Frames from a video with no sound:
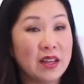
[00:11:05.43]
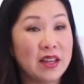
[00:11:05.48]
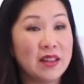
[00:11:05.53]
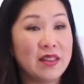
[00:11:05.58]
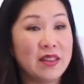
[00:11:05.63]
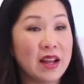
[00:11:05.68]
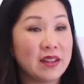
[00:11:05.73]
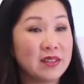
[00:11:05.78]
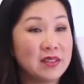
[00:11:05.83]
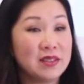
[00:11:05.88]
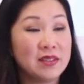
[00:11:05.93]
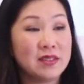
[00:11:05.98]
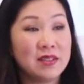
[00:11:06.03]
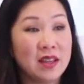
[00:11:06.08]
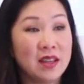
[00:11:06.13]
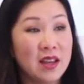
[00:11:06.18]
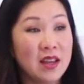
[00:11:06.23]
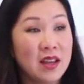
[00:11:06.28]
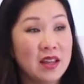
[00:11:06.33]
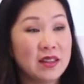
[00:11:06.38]
And
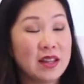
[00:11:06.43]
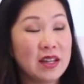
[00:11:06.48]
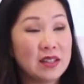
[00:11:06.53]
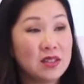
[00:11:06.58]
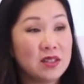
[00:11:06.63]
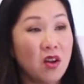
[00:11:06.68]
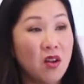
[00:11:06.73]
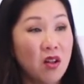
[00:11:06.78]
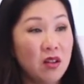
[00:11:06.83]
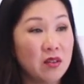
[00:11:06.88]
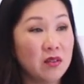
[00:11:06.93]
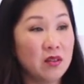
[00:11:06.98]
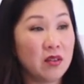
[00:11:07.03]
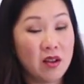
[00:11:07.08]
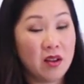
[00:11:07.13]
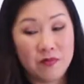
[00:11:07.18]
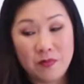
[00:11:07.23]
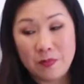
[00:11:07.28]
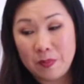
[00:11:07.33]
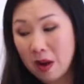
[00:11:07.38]
that's all
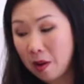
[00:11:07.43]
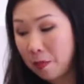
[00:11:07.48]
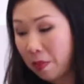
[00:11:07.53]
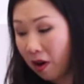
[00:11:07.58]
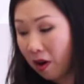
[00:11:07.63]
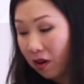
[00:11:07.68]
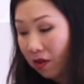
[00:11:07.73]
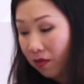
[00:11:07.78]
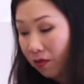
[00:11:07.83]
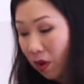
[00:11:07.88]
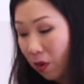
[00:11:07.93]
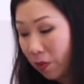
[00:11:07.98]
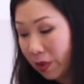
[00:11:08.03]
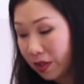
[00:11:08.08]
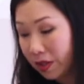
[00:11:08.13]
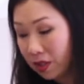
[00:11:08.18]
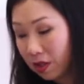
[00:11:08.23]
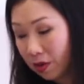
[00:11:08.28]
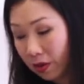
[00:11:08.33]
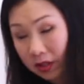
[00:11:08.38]
a part of what
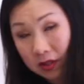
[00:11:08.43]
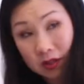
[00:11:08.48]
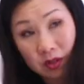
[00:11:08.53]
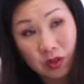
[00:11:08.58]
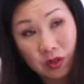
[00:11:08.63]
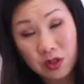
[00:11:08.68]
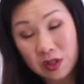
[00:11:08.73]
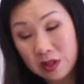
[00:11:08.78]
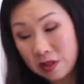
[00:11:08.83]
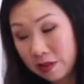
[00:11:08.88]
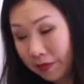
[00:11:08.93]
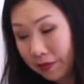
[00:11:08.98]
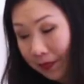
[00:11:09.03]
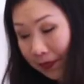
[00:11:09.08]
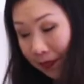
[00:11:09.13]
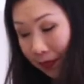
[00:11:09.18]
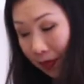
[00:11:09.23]
we do on social.